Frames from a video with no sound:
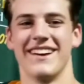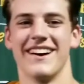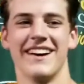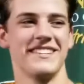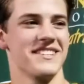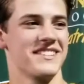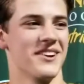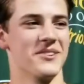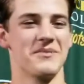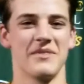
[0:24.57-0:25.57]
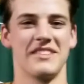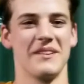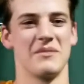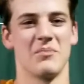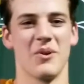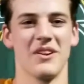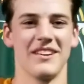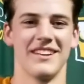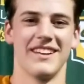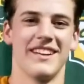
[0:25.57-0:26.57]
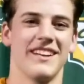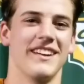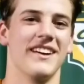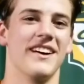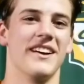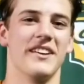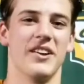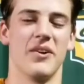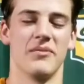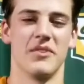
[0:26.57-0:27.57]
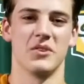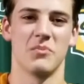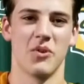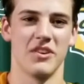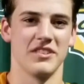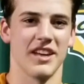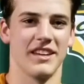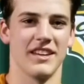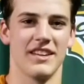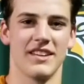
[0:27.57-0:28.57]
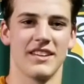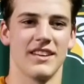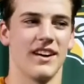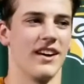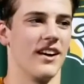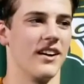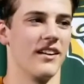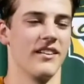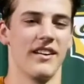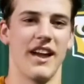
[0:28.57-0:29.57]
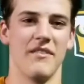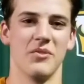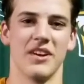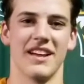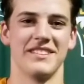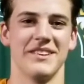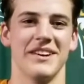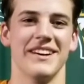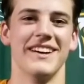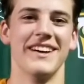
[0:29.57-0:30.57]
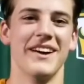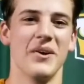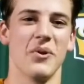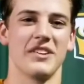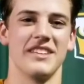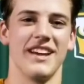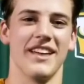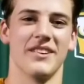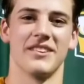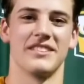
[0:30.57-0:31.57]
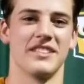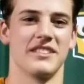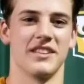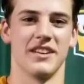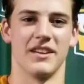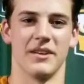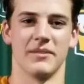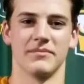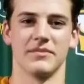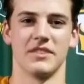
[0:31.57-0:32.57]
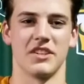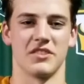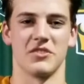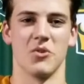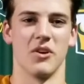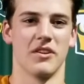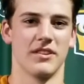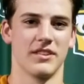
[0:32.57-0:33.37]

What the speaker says: It's just the ultimate team sport. You know, no sport is like it. Everyone has to work together just to score.